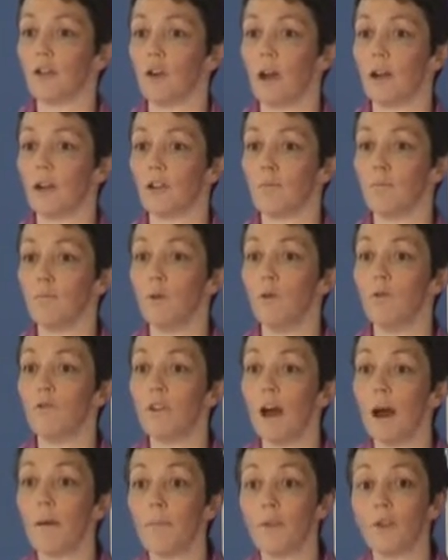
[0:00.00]
drug has
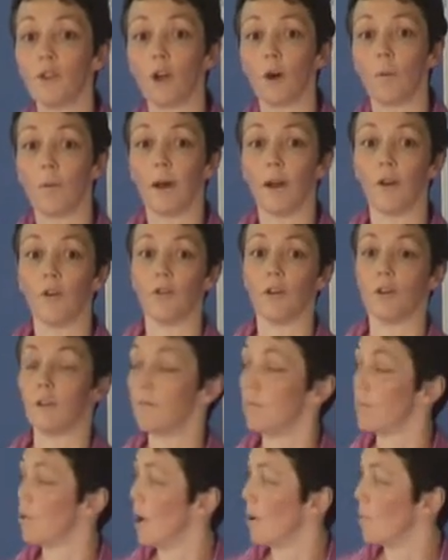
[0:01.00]
moved up the top 100
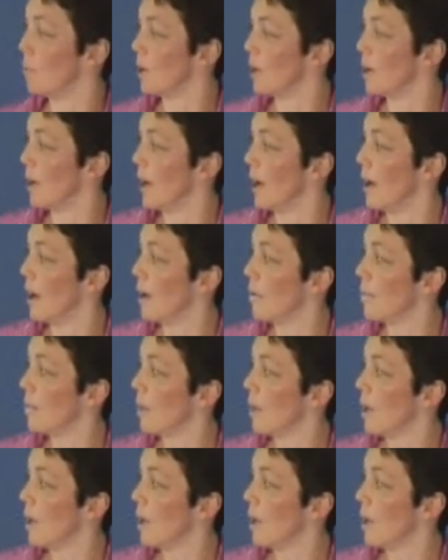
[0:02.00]
in primary care,